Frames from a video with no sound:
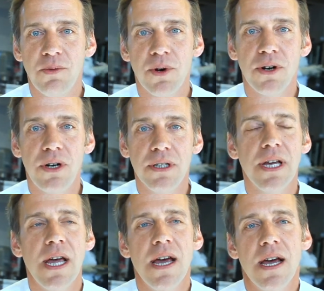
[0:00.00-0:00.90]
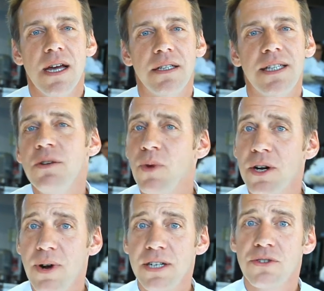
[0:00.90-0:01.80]
world. Didn't
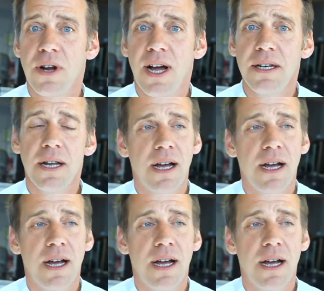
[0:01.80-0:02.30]
want a restaurant